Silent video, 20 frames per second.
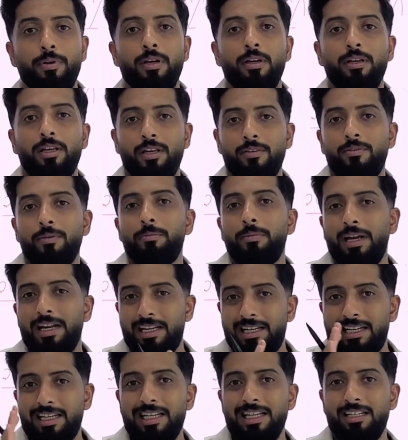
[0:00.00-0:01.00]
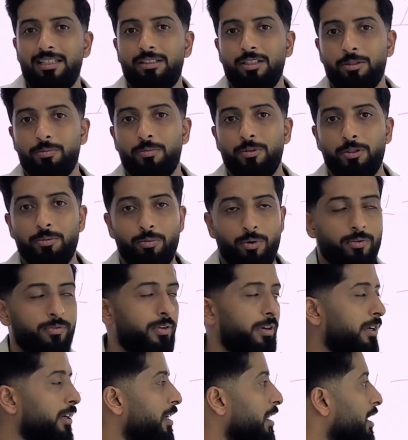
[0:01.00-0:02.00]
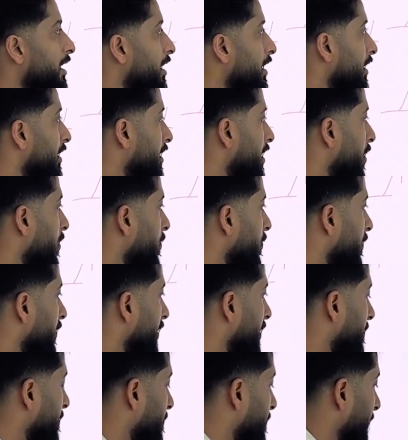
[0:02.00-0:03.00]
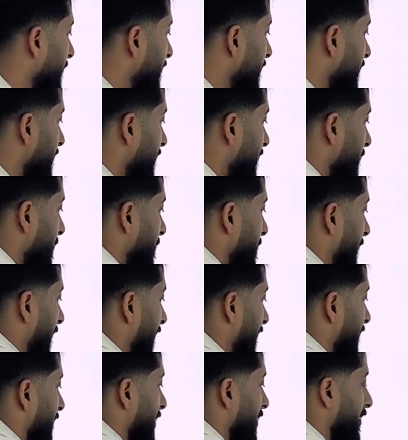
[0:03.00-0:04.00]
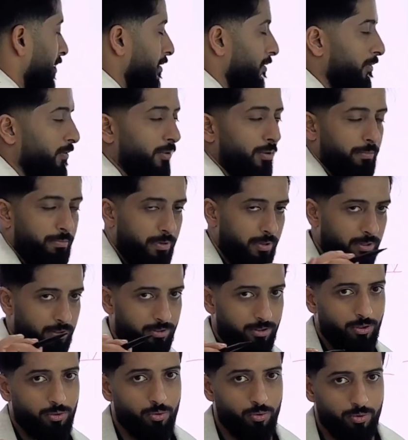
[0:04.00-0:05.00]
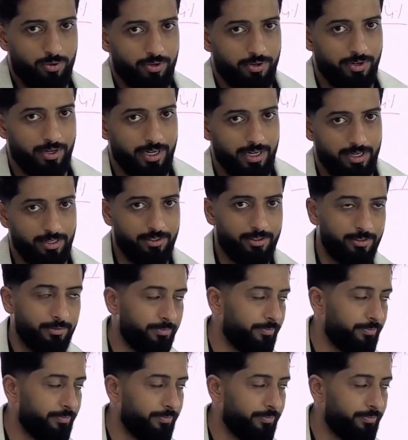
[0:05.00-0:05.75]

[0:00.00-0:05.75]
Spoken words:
give him at least this much profit. Now, the biggest barrier for a person who trades